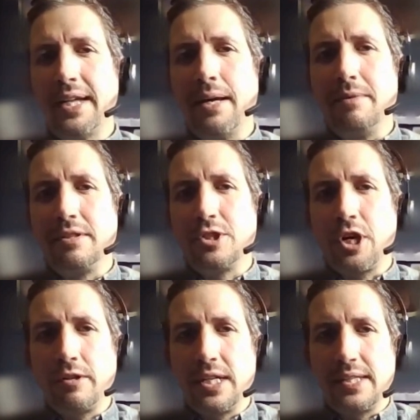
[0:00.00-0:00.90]
name is
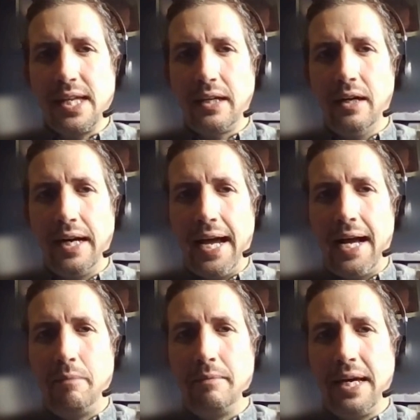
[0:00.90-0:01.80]
Joe Chidzick. I
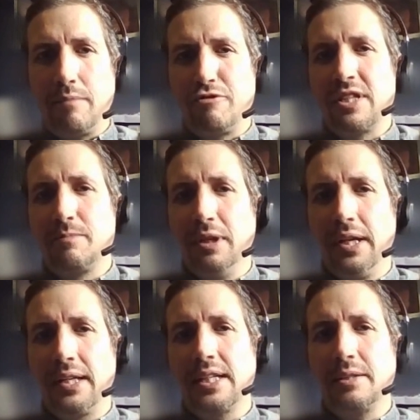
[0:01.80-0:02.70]
am a Principal
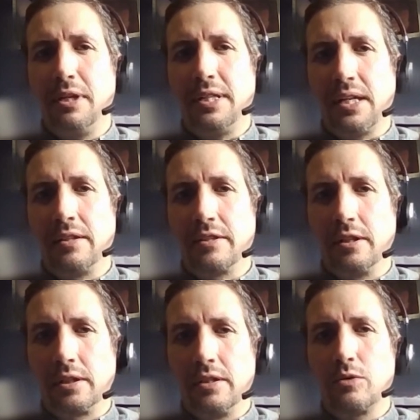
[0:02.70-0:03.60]
Accessibility
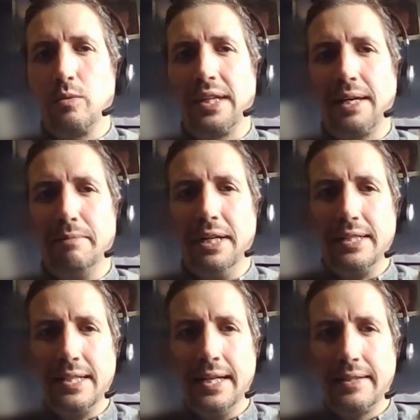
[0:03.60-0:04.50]
Consultant with
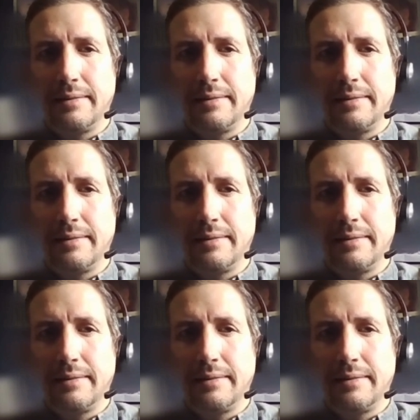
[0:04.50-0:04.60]
AbilityNet.